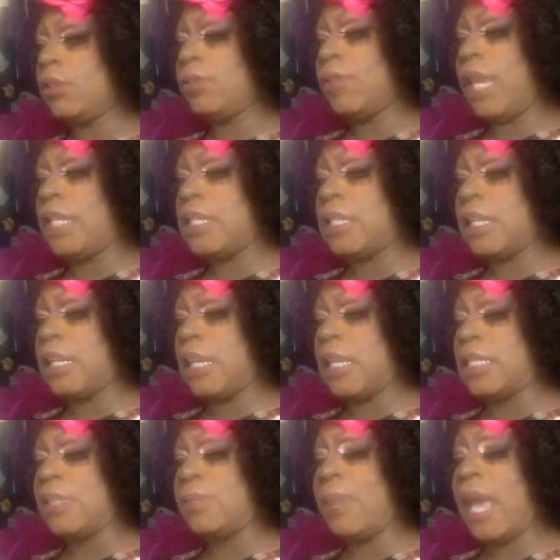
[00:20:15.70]
Fancy
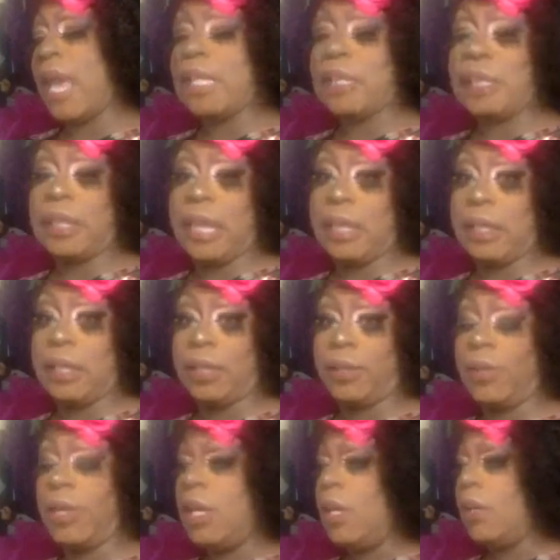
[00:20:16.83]
is patent leather.
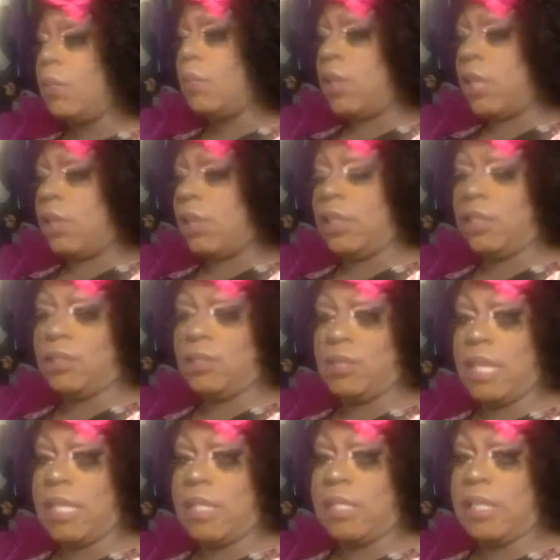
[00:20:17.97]
I think
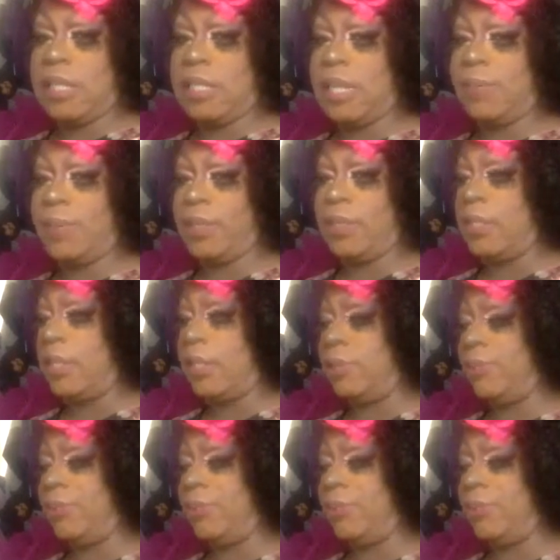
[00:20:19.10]
Nancy has that mixed up.